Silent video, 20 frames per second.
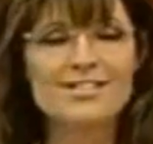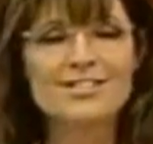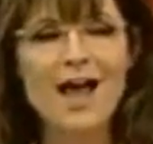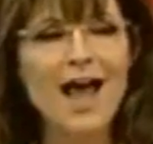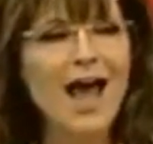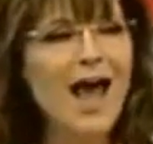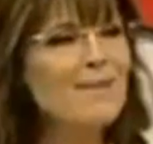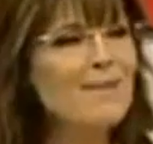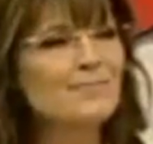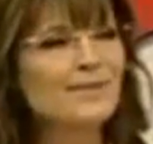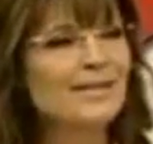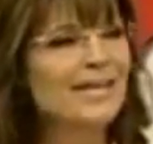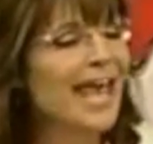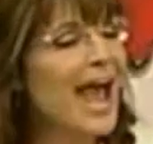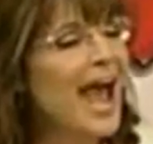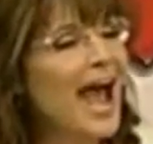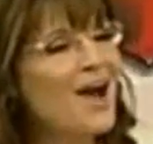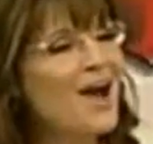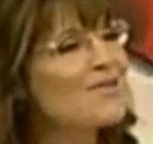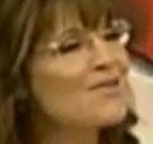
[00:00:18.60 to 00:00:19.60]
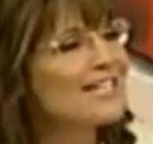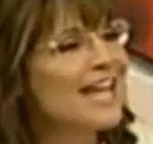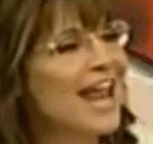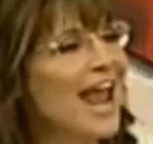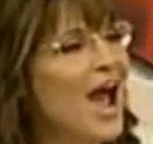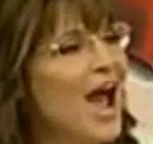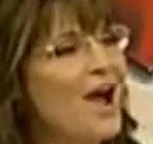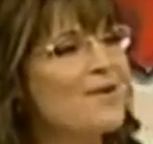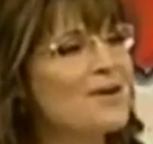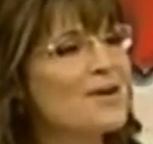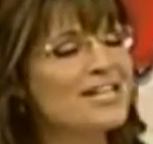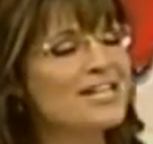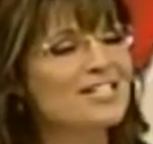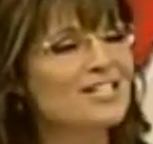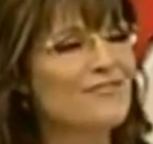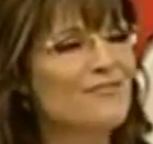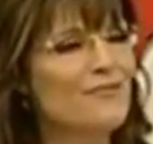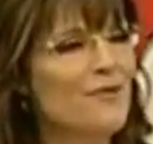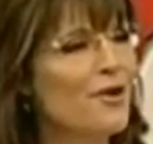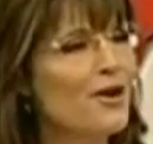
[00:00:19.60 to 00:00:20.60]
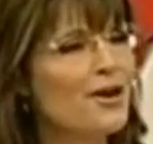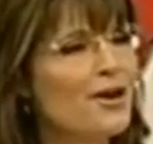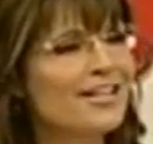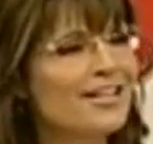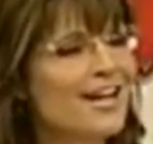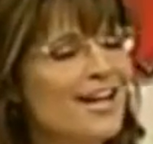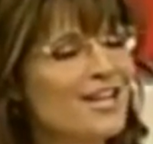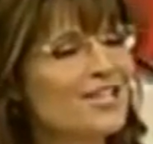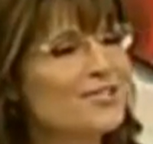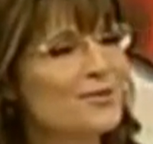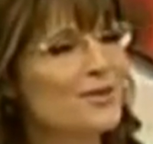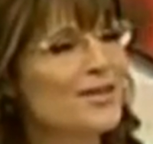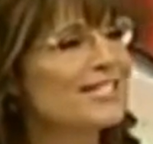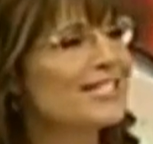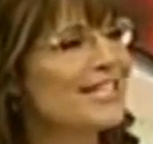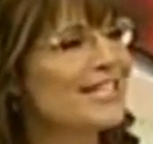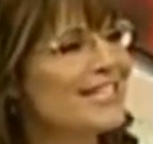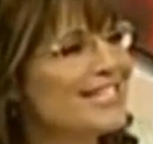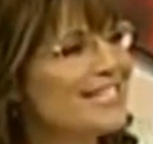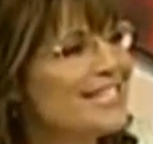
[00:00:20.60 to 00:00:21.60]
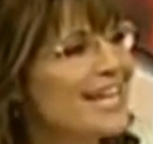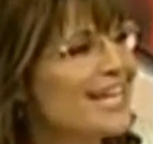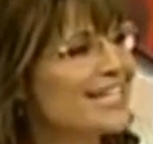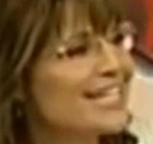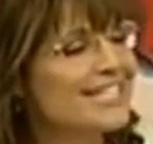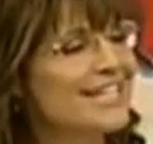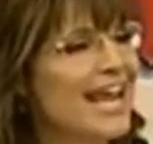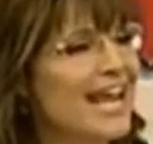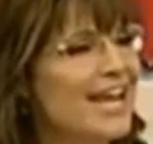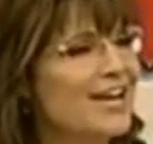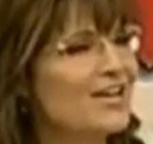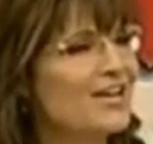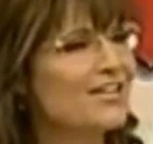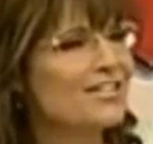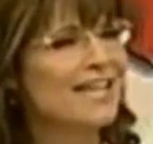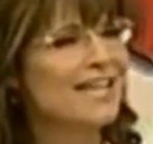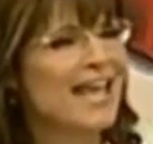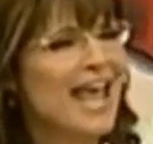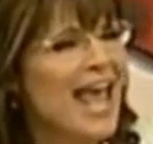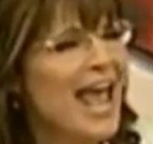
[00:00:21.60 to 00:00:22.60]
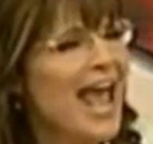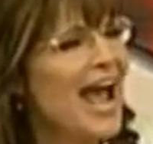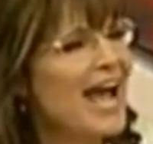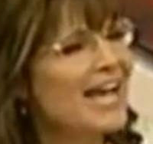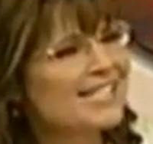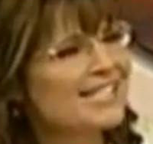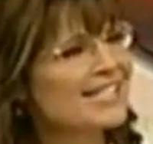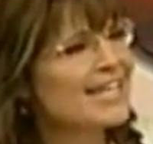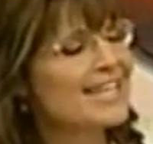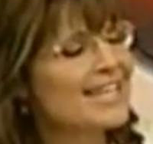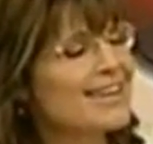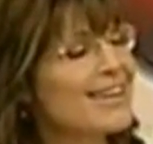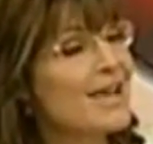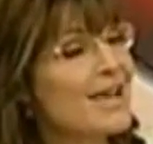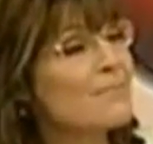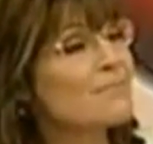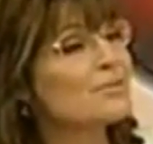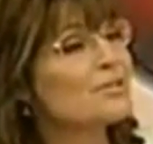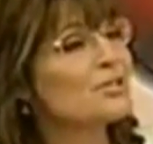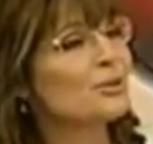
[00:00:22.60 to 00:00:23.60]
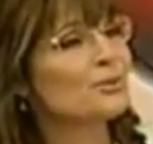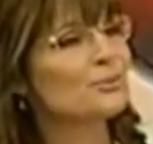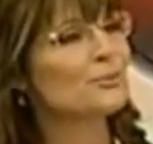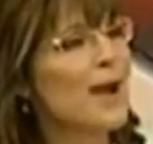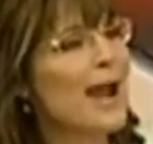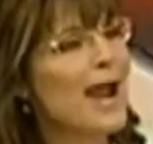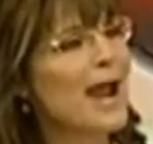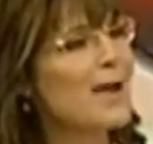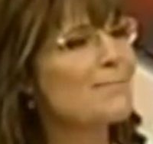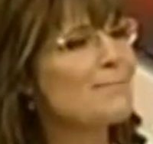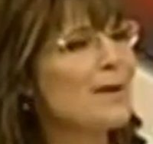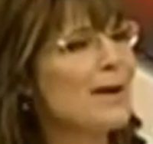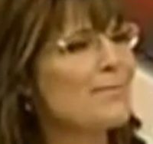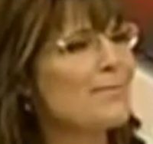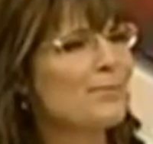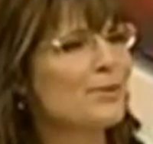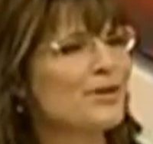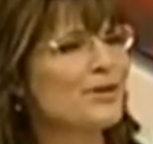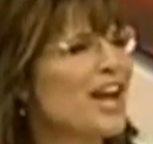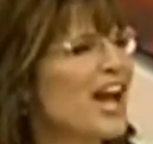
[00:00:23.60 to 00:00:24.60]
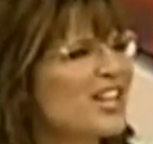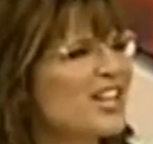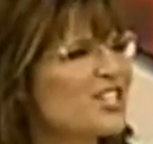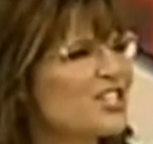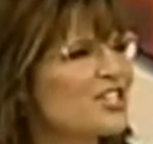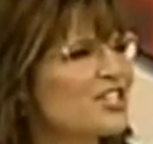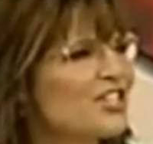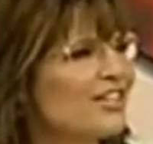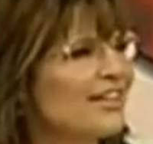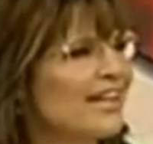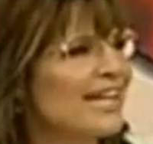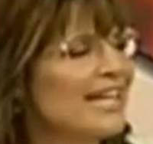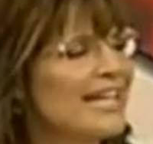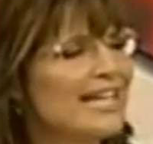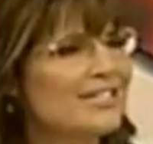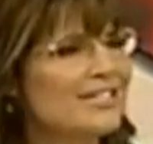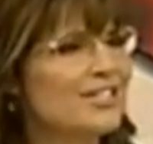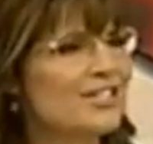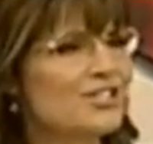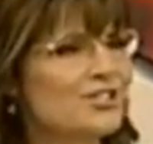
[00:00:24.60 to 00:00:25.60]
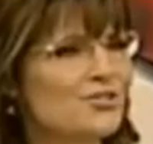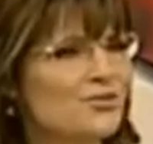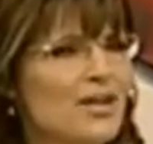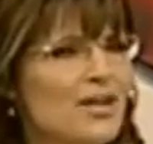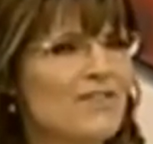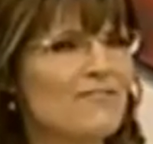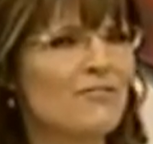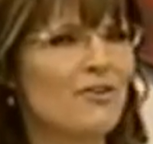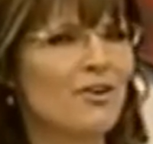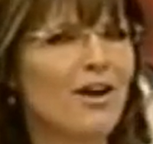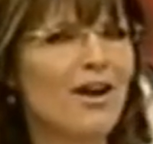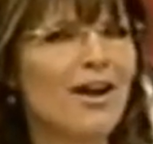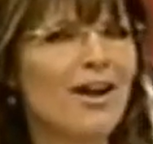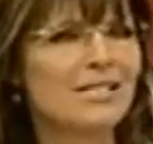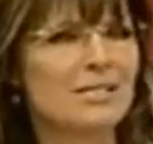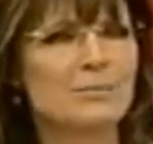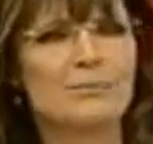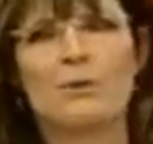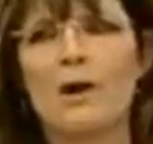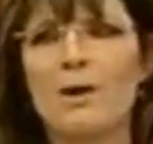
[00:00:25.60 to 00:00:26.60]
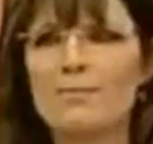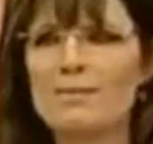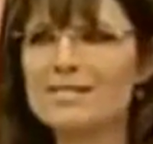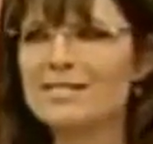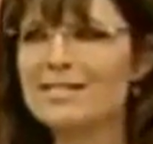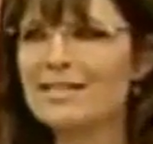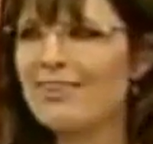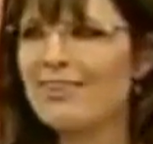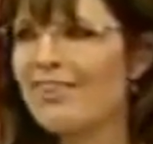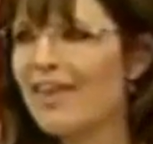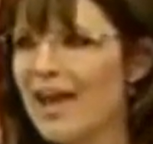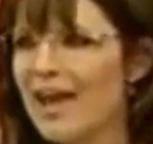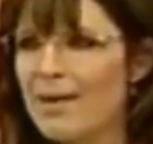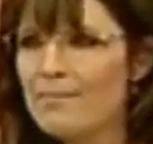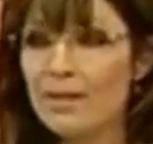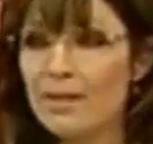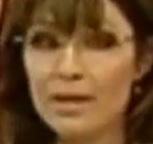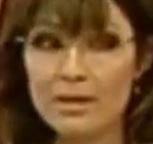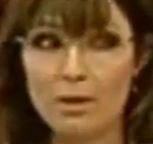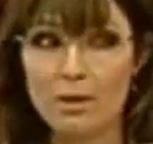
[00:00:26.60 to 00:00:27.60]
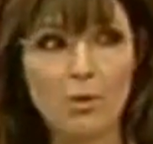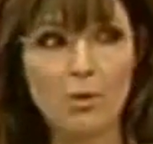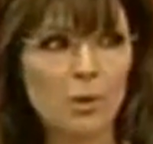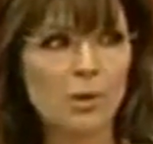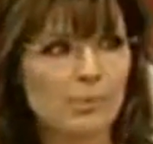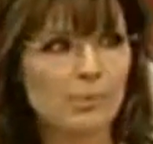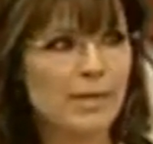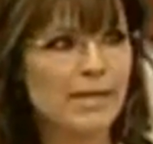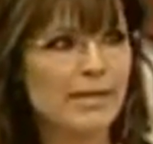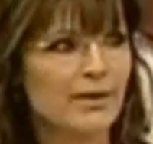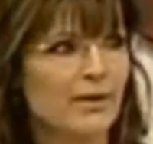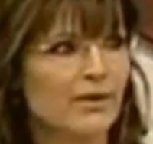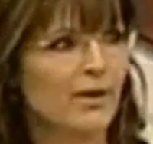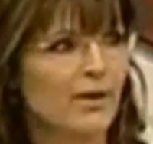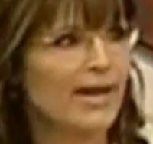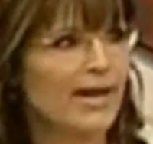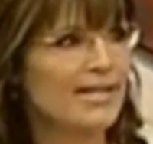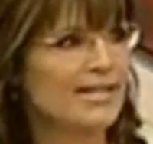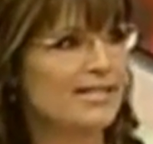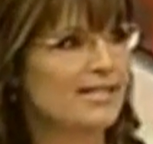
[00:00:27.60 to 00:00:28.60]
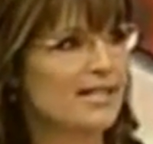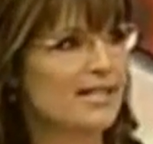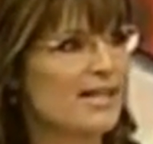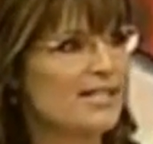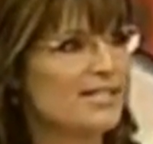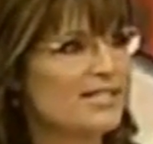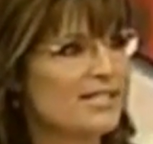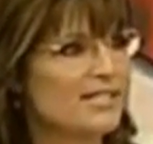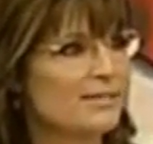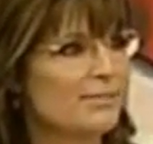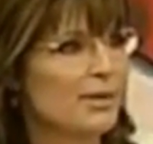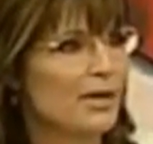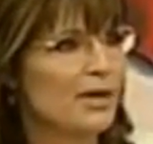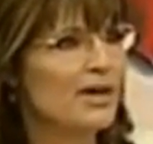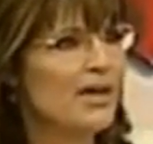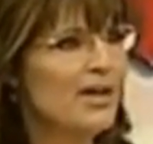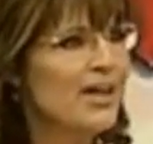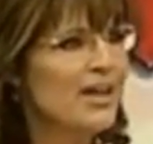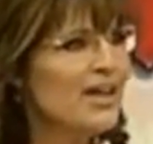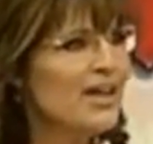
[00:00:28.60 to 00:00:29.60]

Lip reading: Stop kowtowing to foreign countries and dictators, asking them to ramp up production and industry for us, promising them that, oh, we'll be their greatest customer.